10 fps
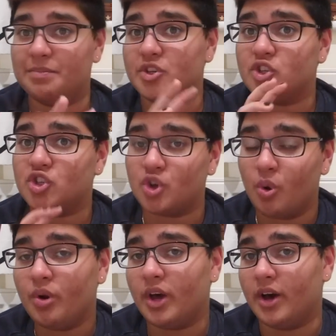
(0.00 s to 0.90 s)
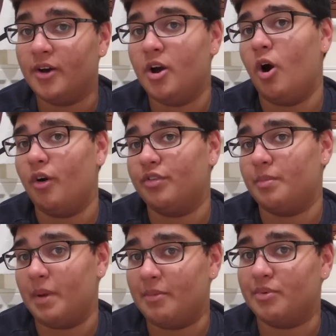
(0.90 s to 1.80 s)
persona of the
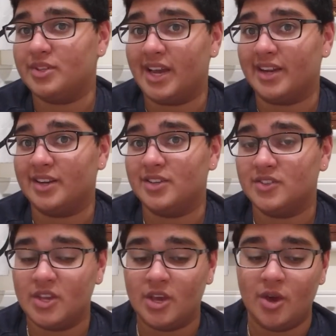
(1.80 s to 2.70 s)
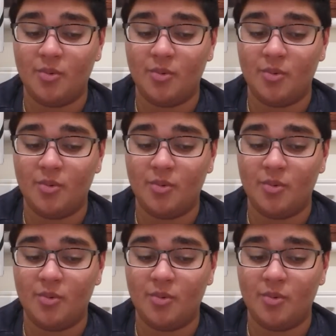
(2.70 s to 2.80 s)
main protagonist,